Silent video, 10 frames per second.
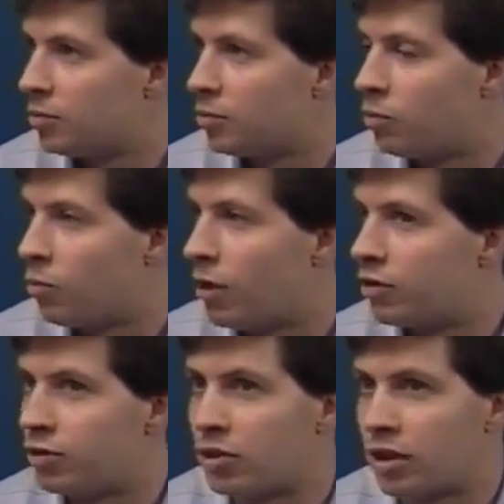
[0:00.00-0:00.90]

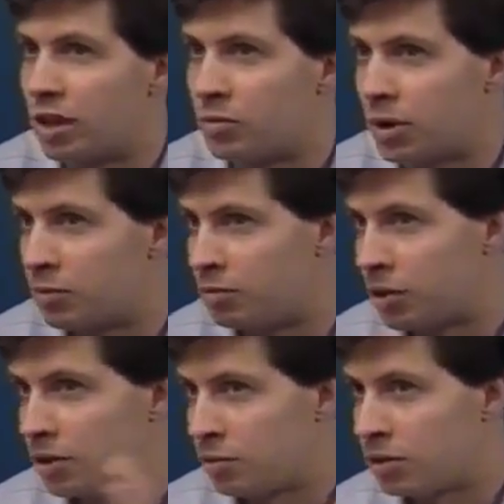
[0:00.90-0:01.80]
wonderful looking
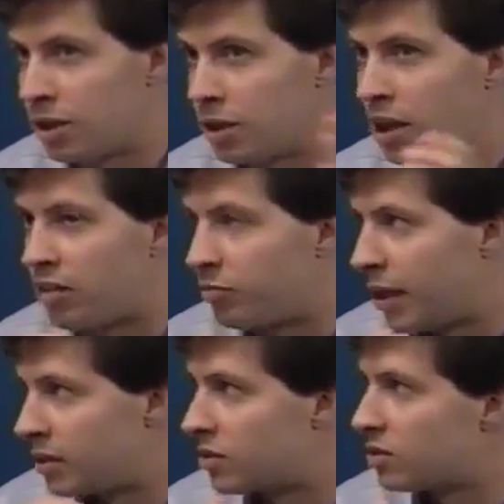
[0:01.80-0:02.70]
but completely off
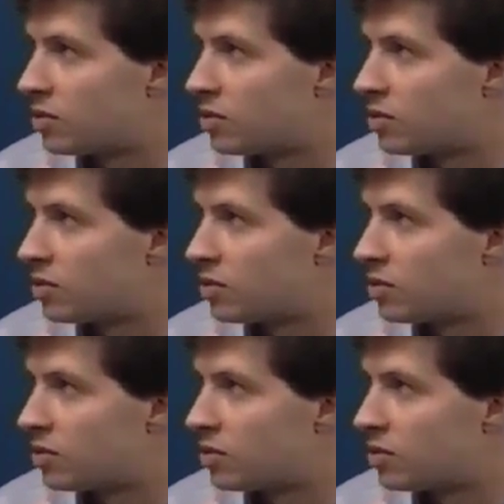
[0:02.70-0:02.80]
base